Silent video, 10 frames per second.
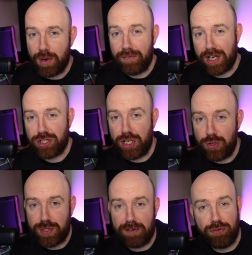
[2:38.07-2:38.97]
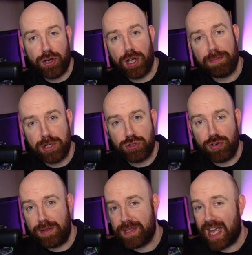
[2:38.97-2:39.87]
I've actually used it for a couple of
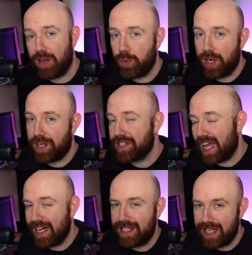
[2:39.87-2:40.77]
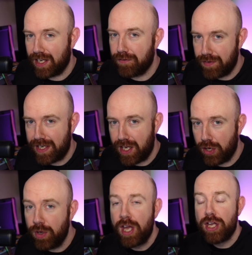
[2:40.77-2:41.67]
streams and while I was editing a video,